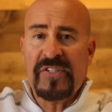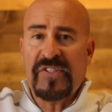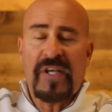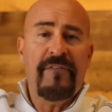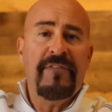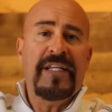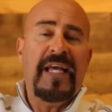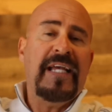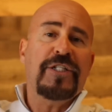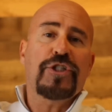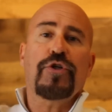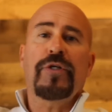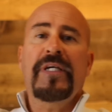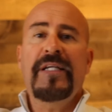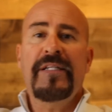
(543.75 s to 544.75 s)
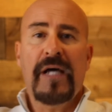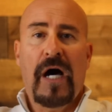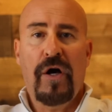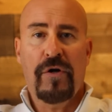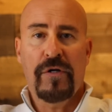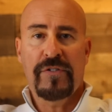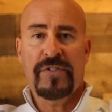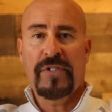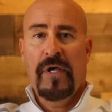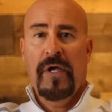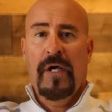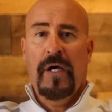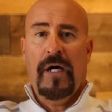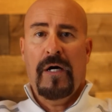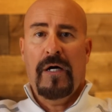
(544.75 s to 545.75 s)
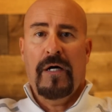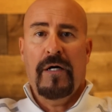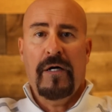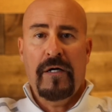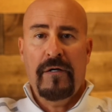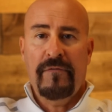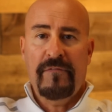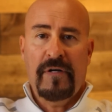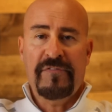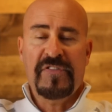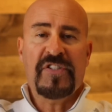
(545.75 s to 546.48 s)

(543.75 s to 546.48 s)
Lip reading: 7, 8 trillion of